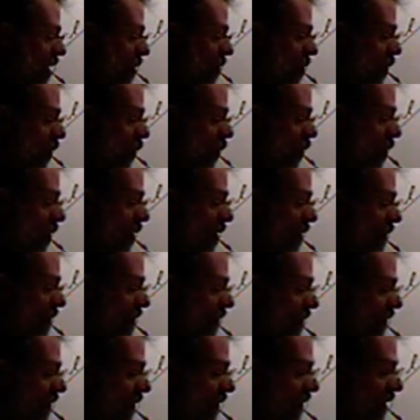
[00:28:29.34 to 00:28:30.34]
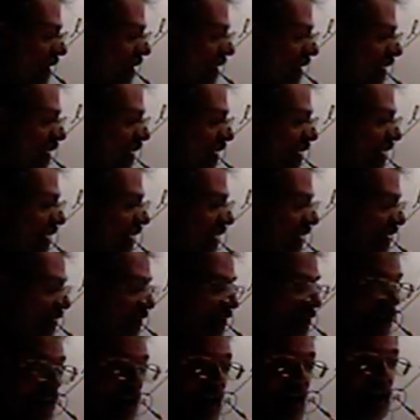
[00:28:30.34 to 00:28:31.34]
more
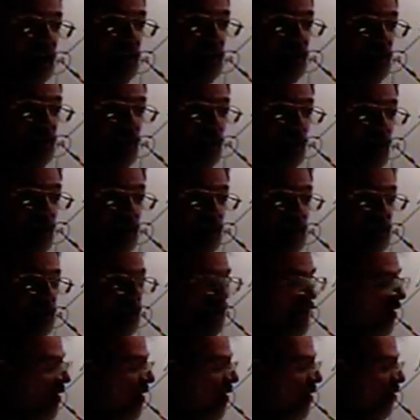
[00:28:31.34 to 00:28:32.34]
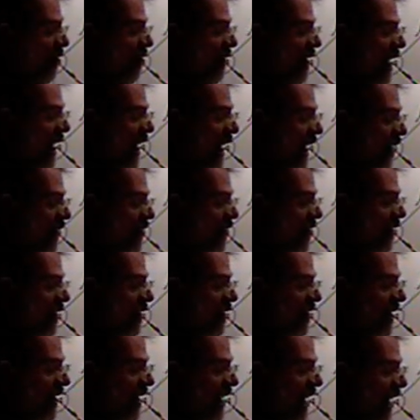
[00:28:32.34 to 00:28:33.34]
exact formula for how you
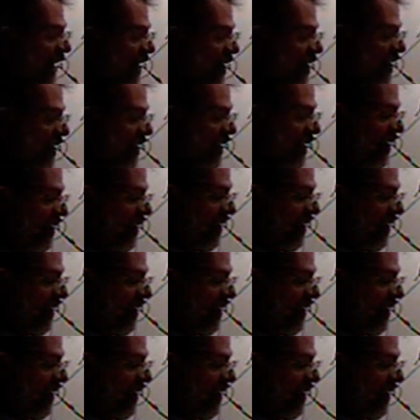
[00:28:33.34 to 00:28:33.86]
can calculate